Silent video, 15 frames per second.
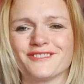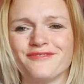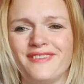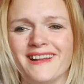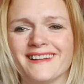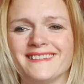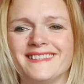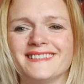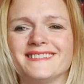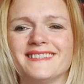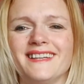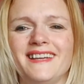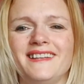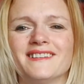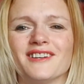feel this
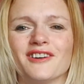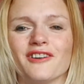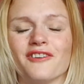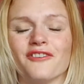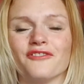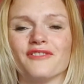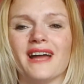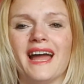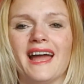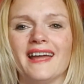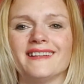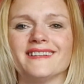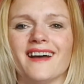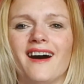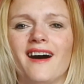inner love,
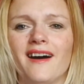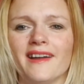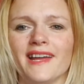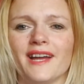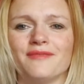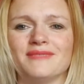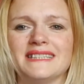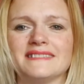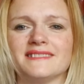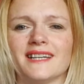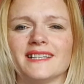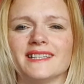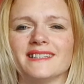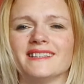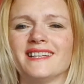and I am
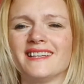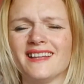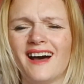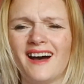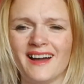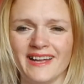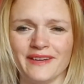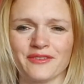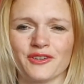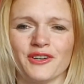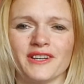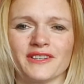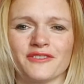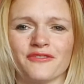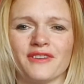decided that I am
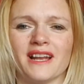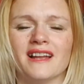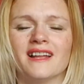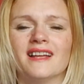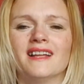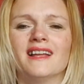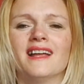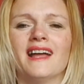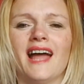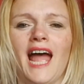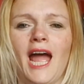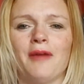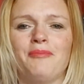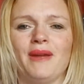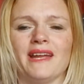going to feel
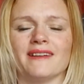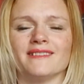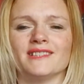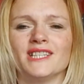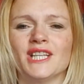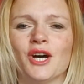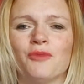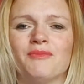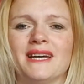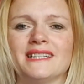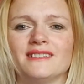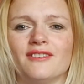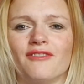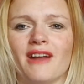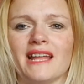happy no
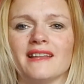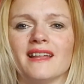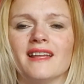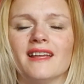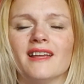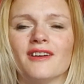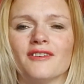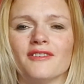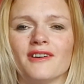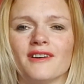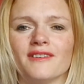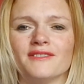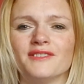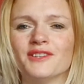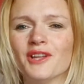matter what.
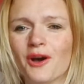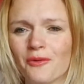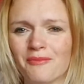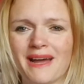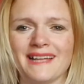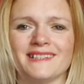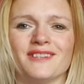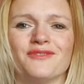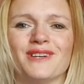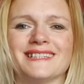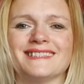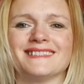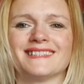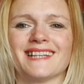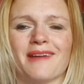No matter
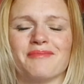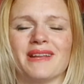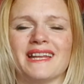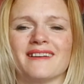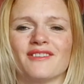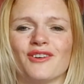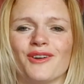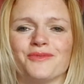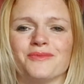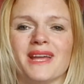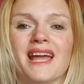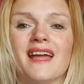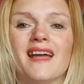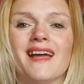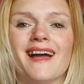what is happening around me.
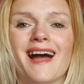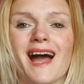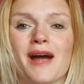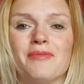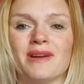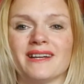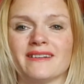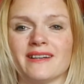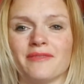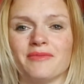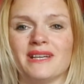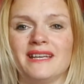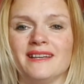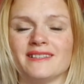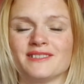Abraham
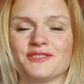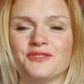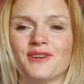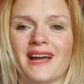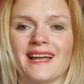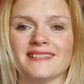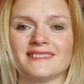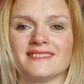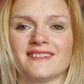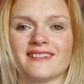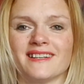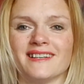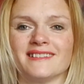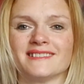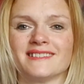Hicks, through Esther
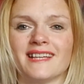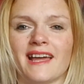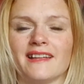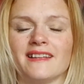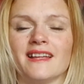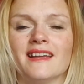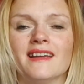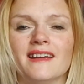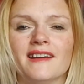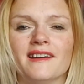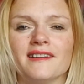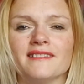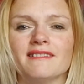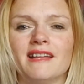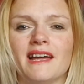Hicks, said
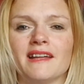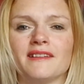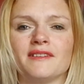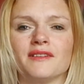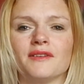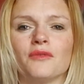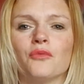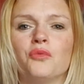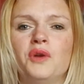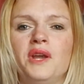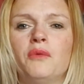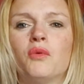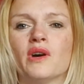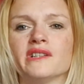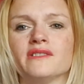that we
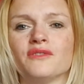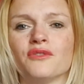want to